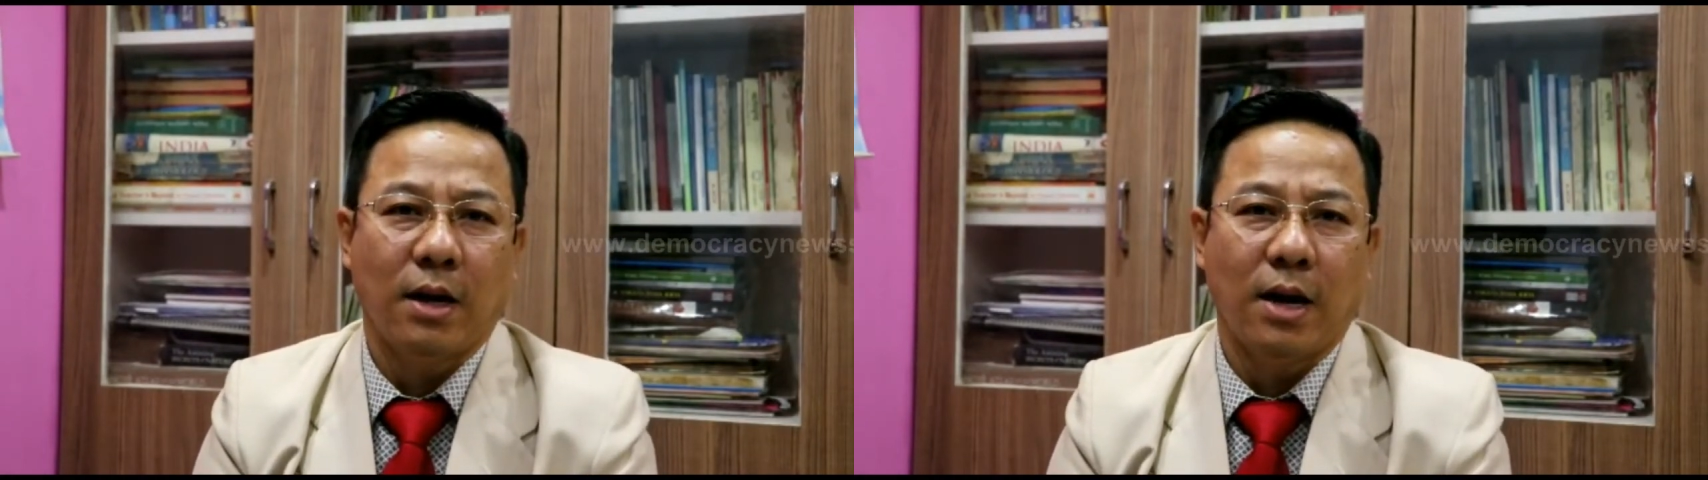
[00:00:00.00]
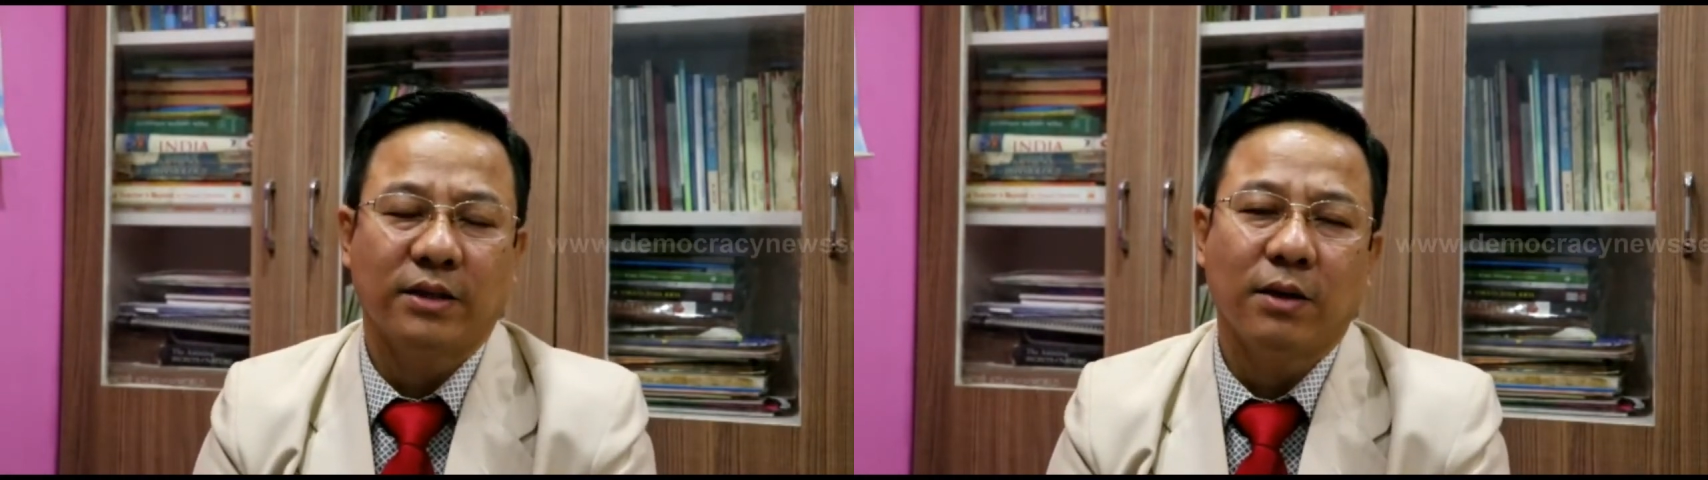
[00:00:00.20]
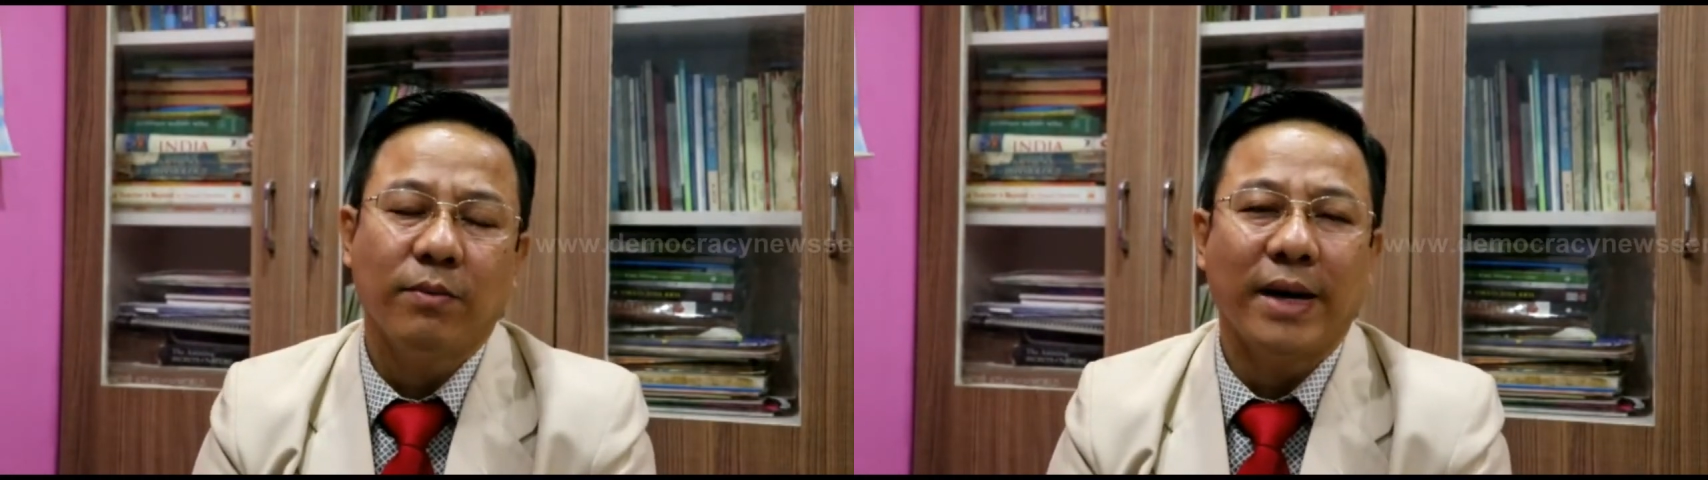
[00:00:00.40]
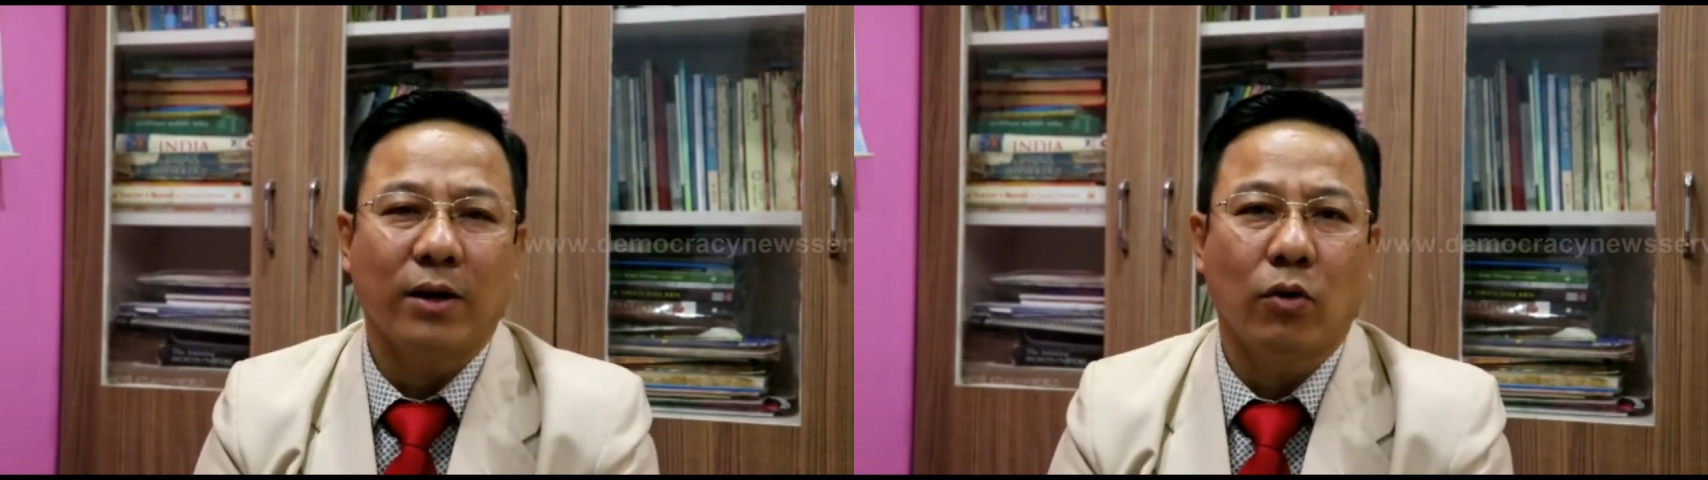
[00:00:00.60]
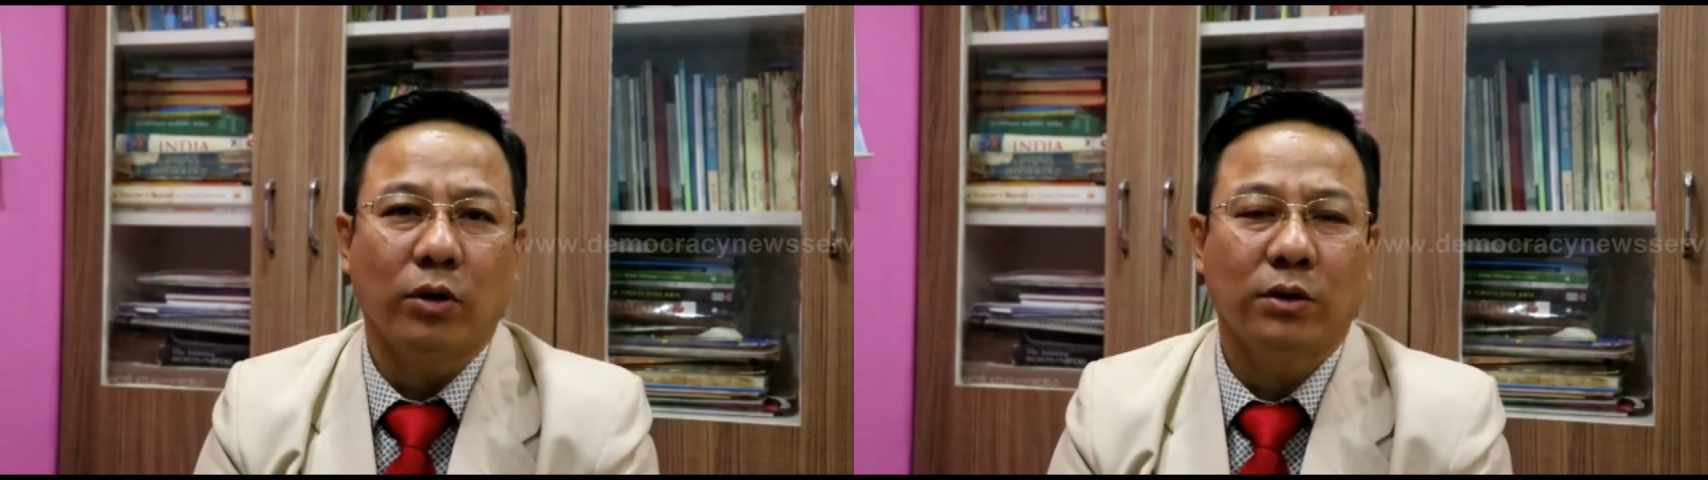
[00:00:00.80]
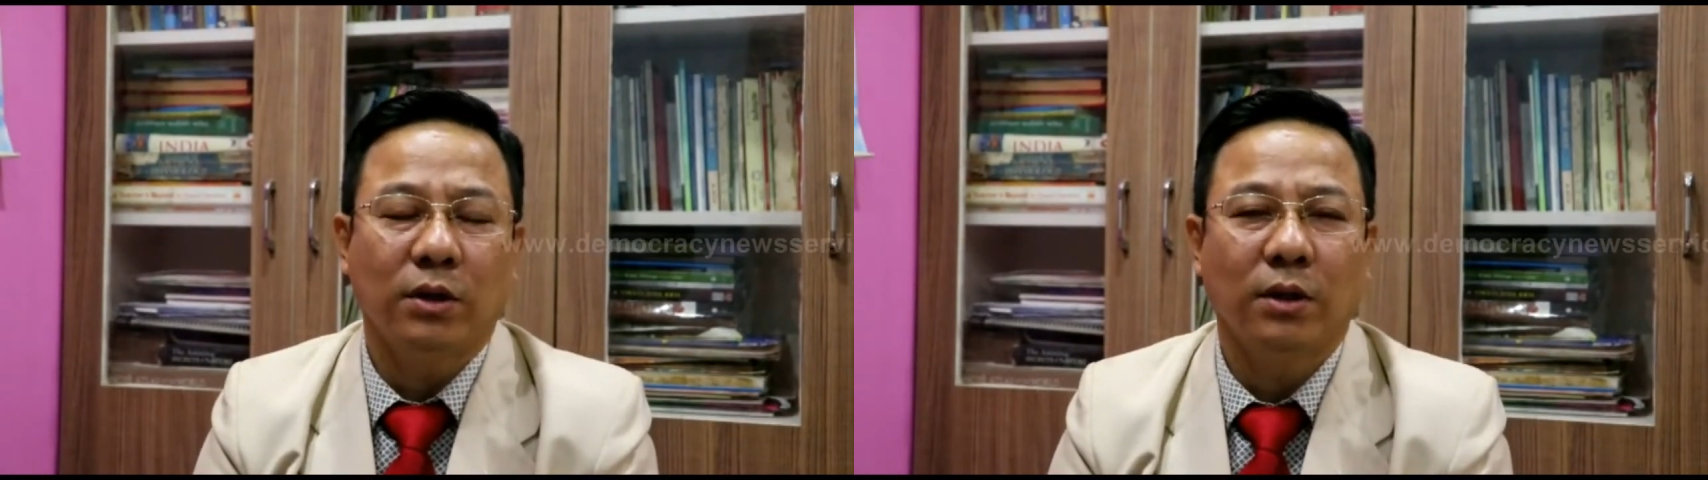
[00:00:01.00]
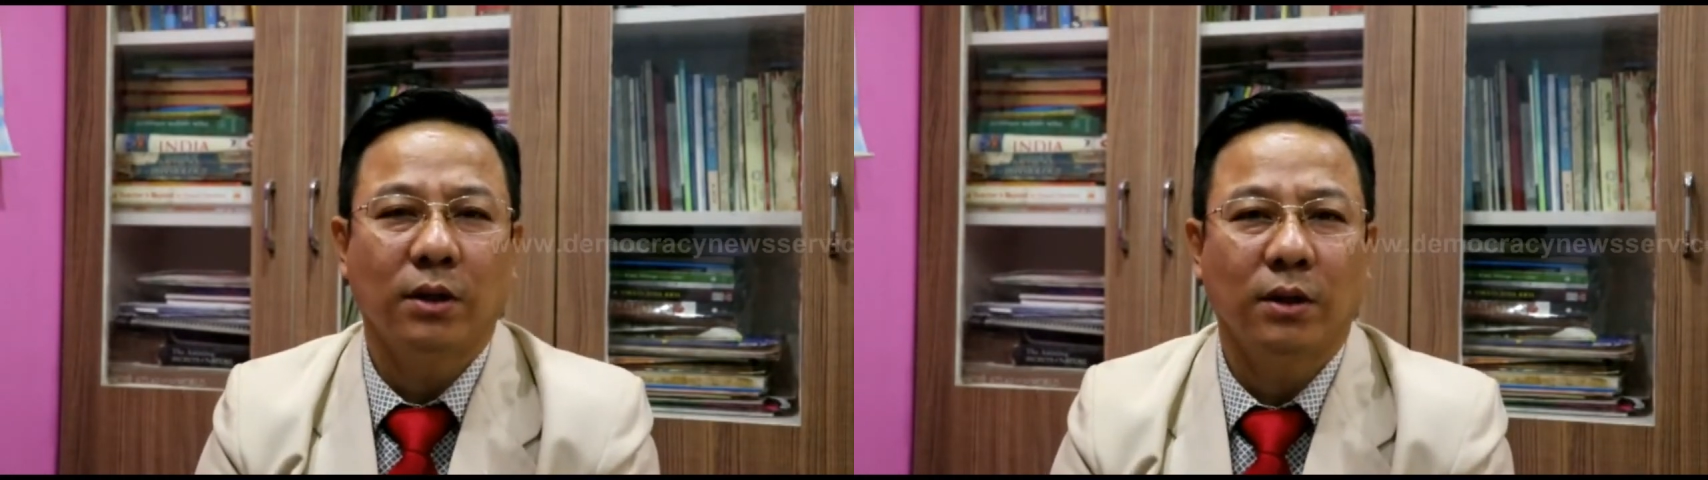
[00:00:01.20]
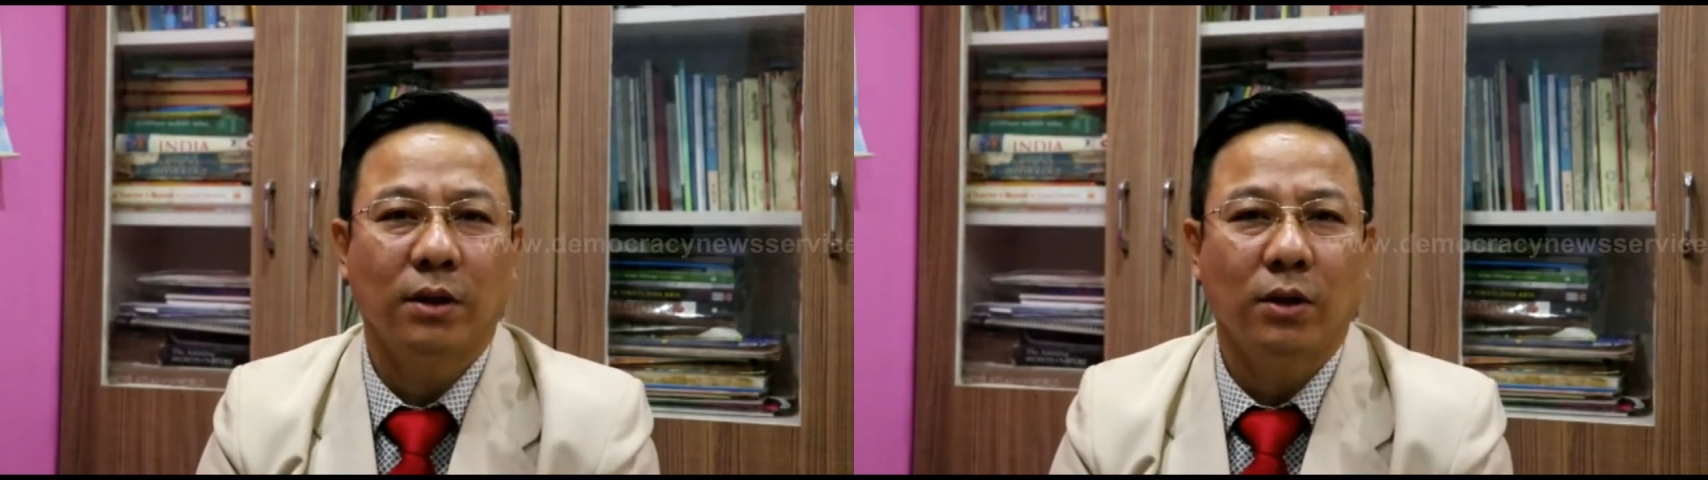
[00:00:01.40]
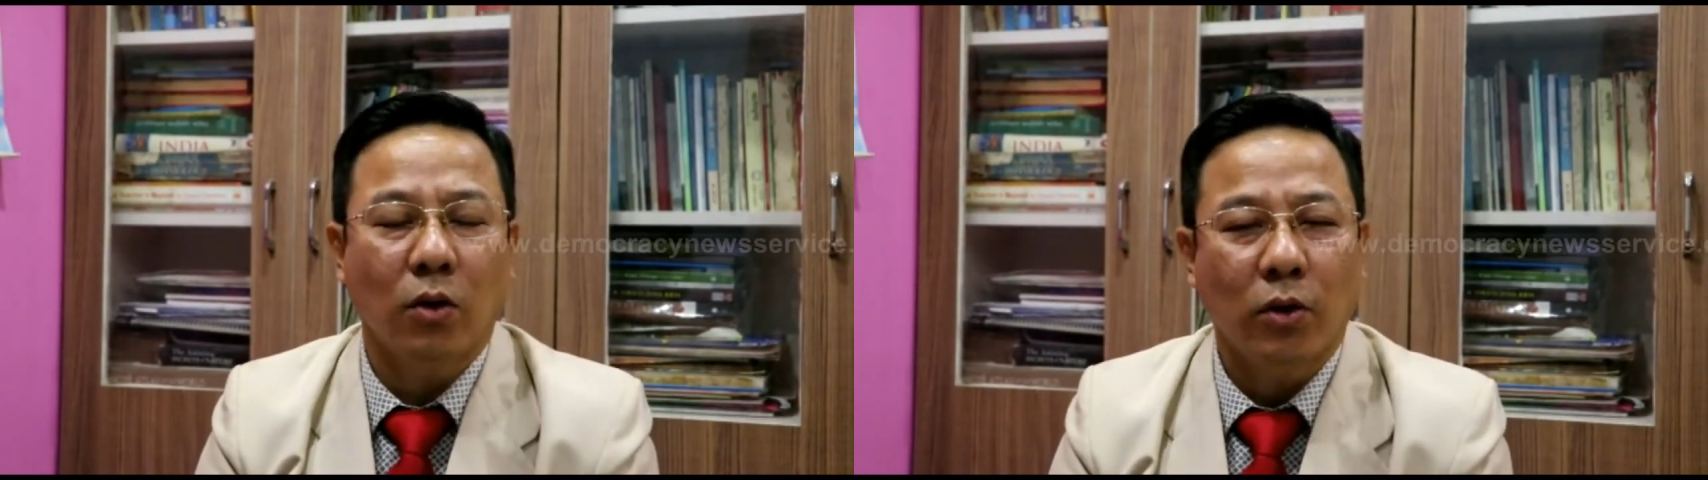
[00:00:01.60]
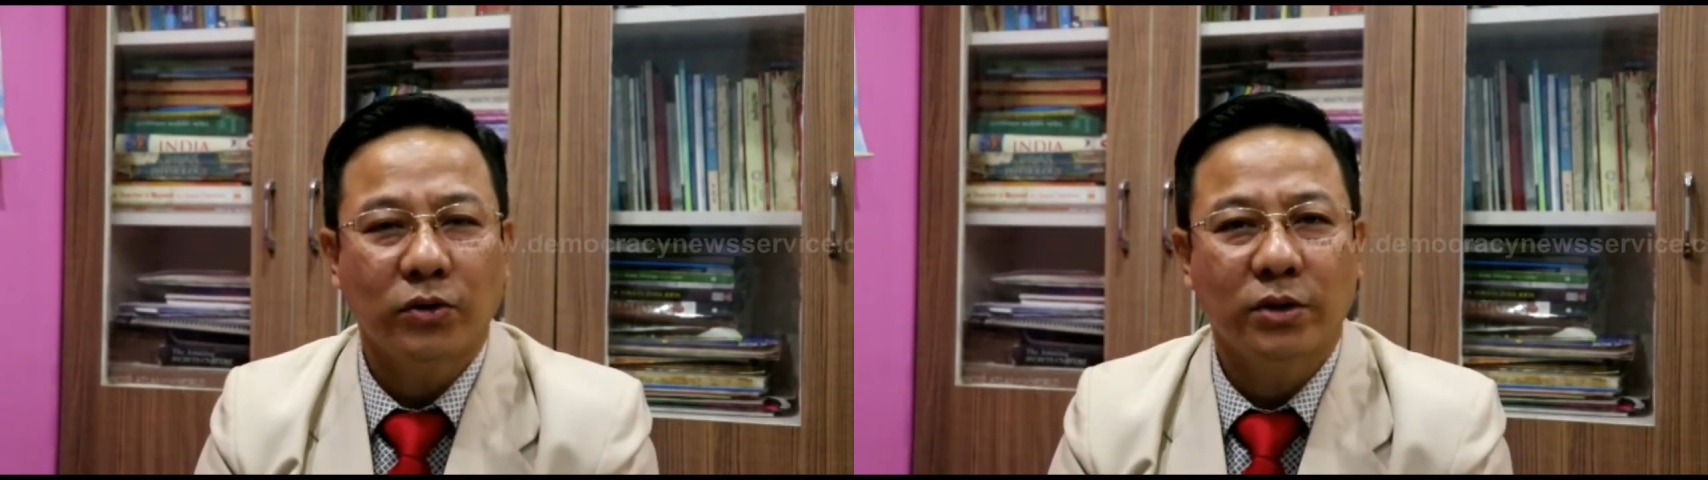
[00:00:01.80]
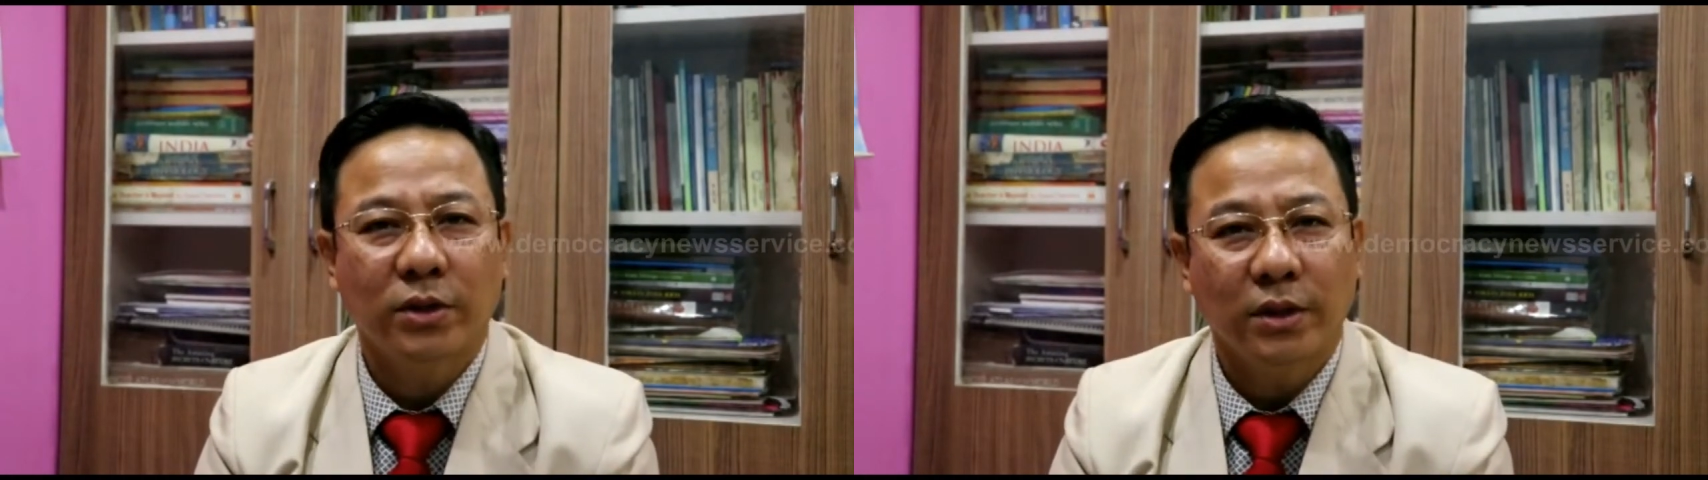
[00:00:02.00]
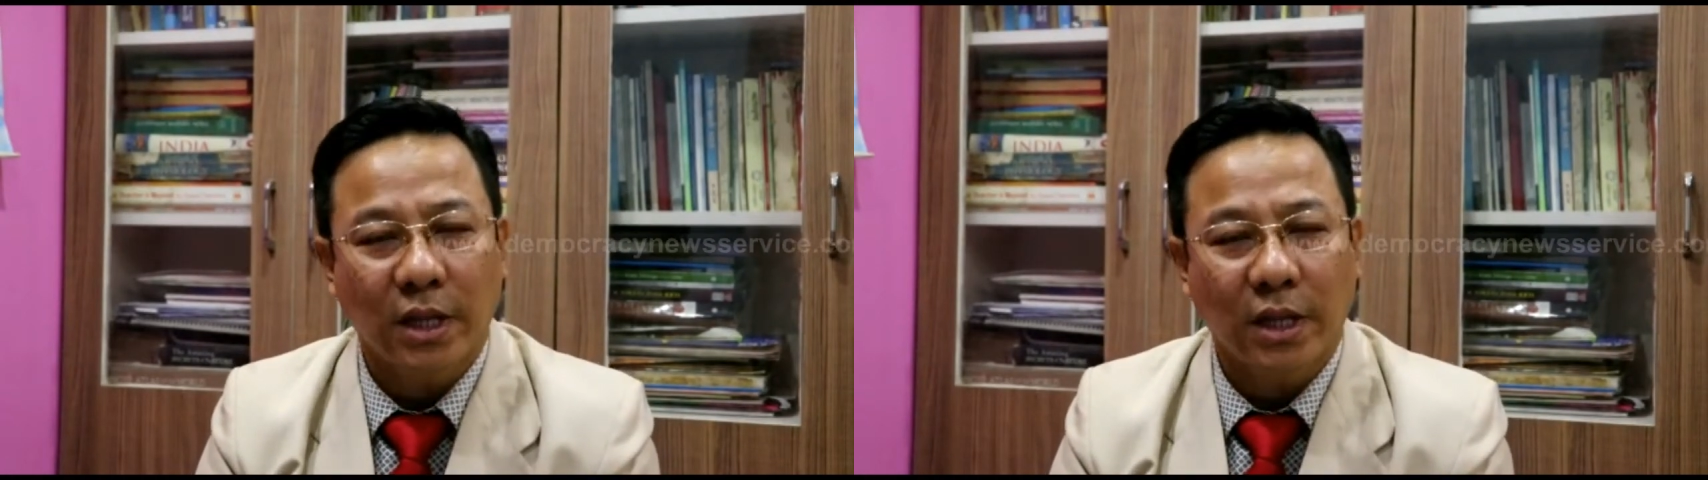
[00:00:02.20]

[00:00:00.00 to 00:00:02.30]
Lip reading: Assam Accord Clause